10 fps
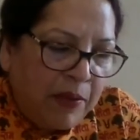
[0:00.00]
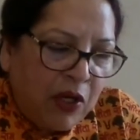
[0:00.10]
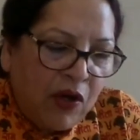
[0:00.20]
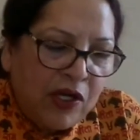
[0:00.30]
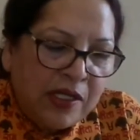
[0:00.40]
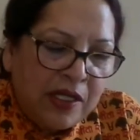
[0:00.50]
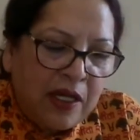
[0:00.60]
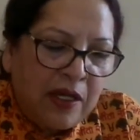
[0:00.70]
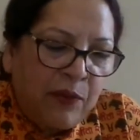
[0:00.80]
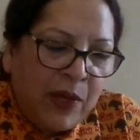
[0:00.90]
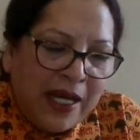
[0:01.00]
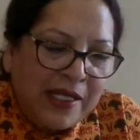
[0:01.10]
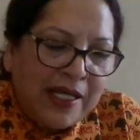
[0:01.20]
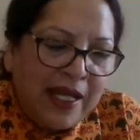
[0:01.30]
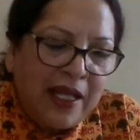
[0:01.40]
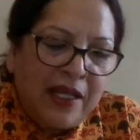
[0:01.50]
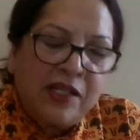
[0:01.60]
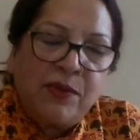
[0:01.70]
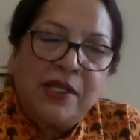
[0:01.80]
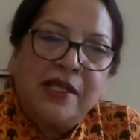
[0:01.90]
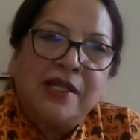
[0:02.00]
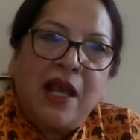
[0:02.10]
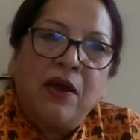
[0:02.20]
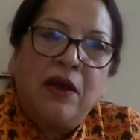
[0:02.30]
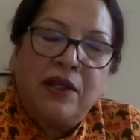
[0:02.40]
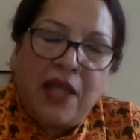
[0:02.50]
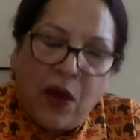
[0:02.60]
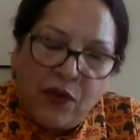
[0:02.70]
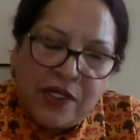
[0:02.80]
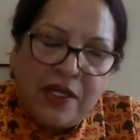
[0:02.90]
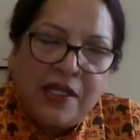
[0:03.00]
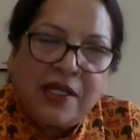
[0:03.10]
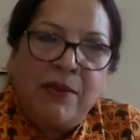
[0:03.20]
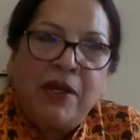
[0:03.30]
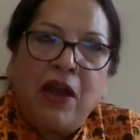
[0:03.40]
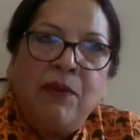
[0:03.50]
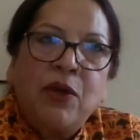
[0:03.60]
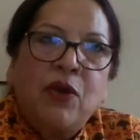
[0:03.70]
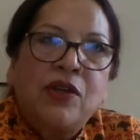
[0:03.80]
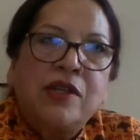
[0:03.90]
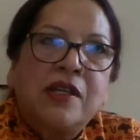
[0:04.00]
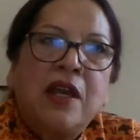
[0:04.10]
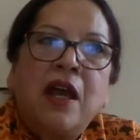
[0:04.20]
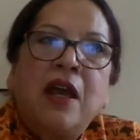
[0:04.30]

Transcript: Because we can say that this was his 1000th seminar, because